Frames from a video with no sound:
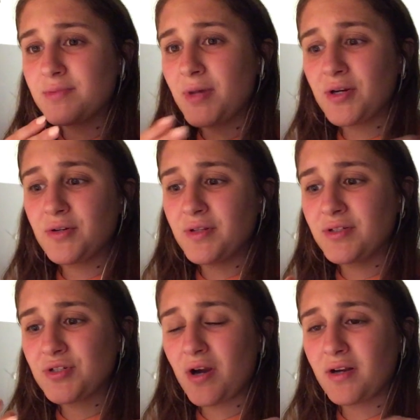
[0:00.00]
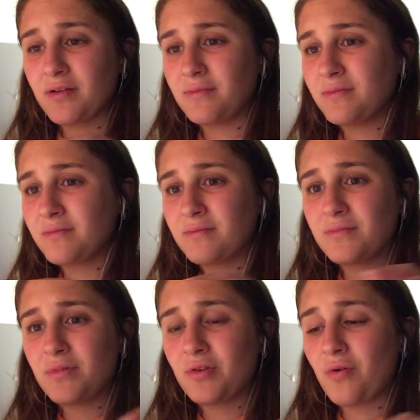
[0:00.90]
better than trying to
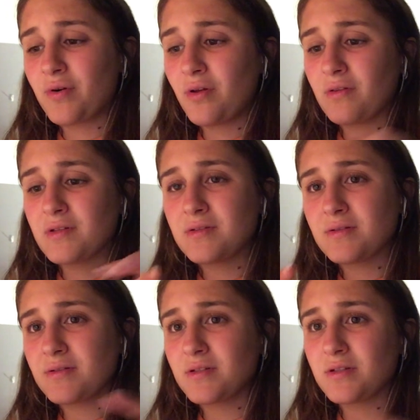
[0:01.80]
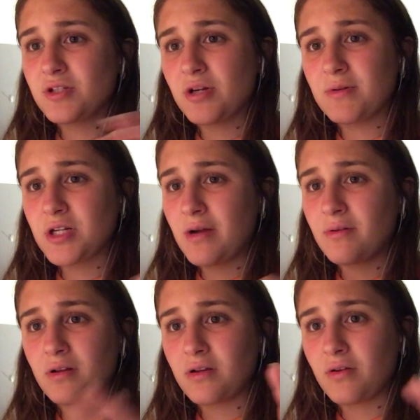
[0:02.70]
throw in all this jibber
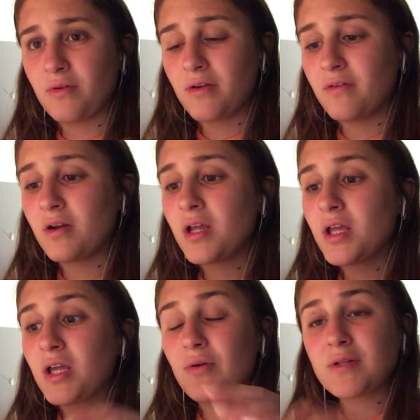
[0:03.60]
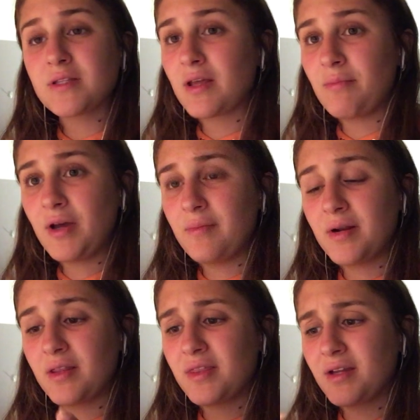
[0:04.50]
jabber, whatever. It wasn't that bad, but
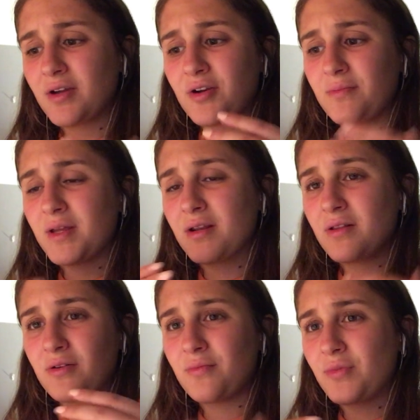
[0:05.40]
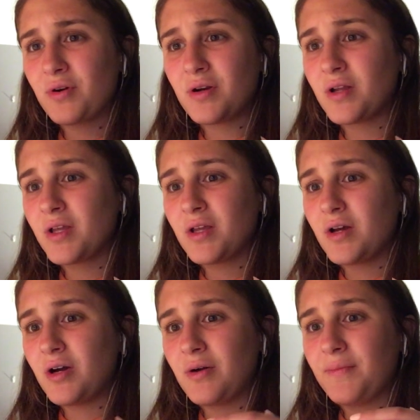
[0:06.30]
I think I could have made it a little more
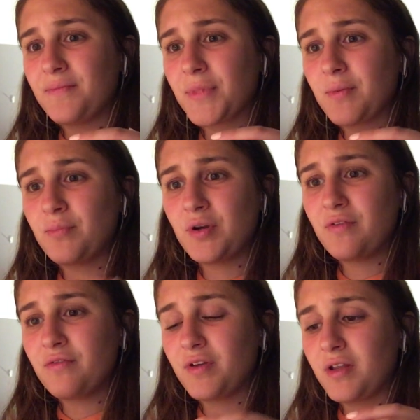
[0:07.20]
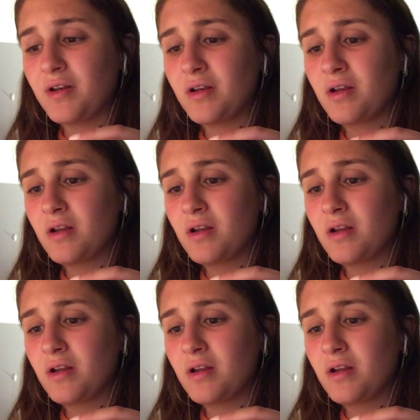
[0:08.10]
brief and,